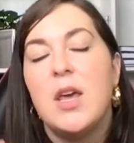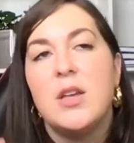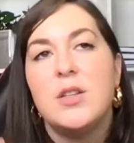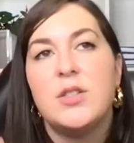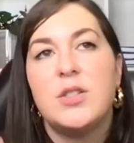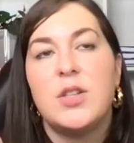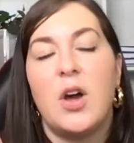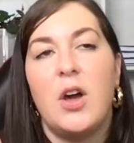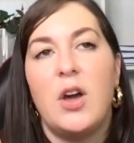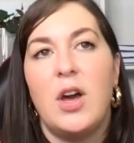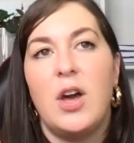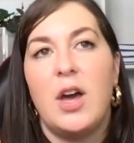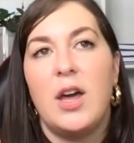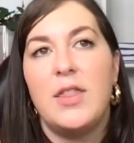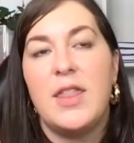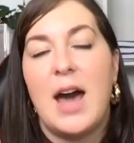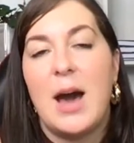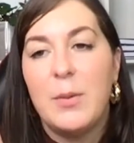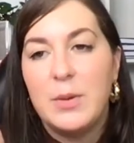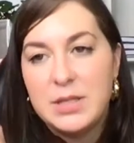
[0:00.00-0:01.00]
So
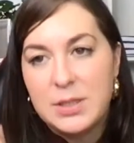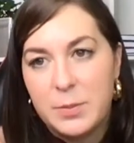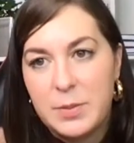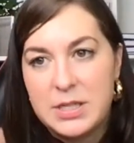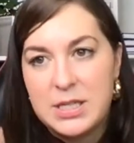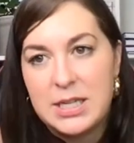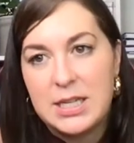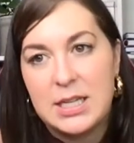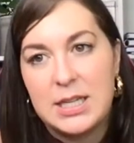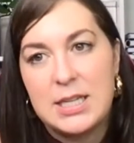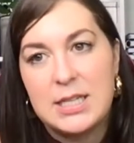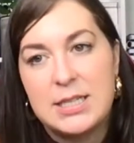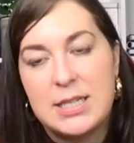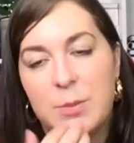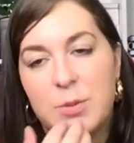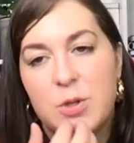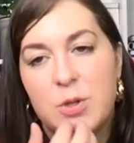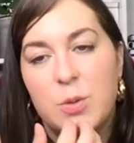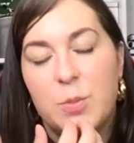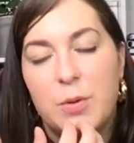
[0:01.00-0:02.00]
that was a particularly
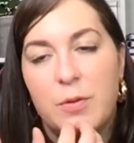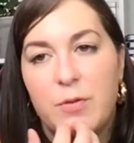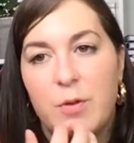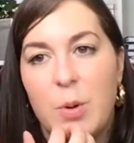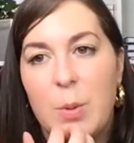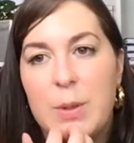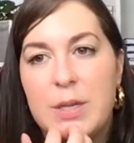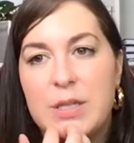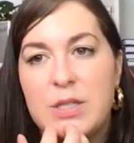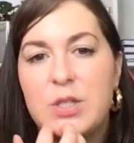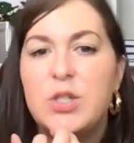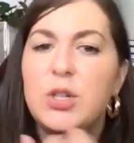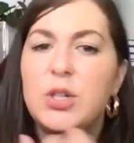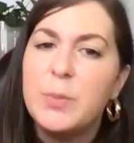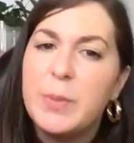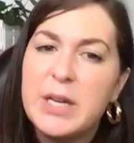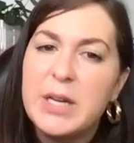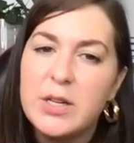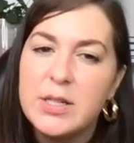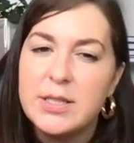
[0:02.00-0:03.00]
exceptional performance
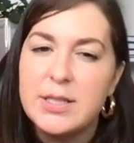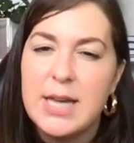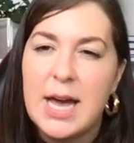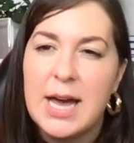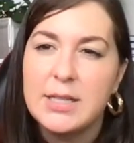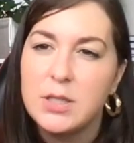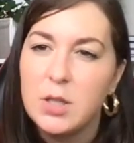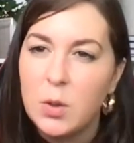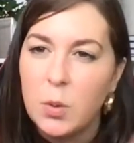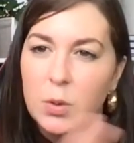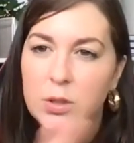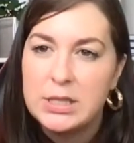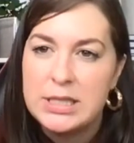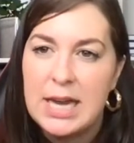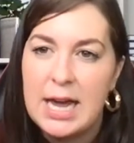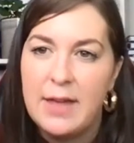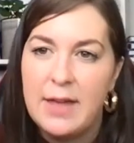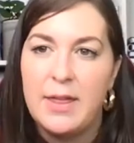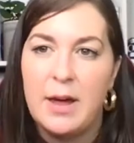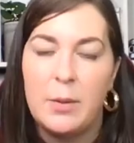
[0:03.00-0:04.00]
too, because as a
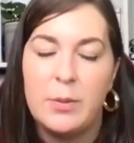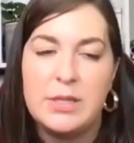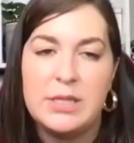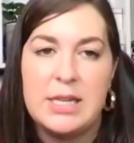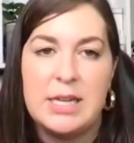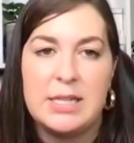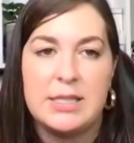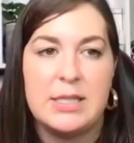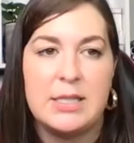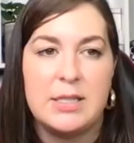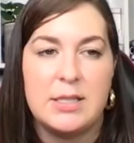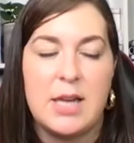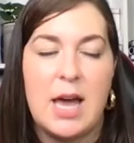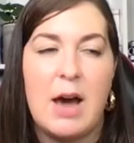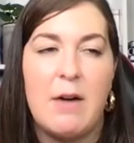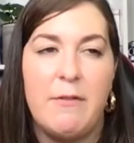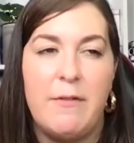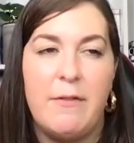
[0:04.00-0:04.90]
quartet, that was our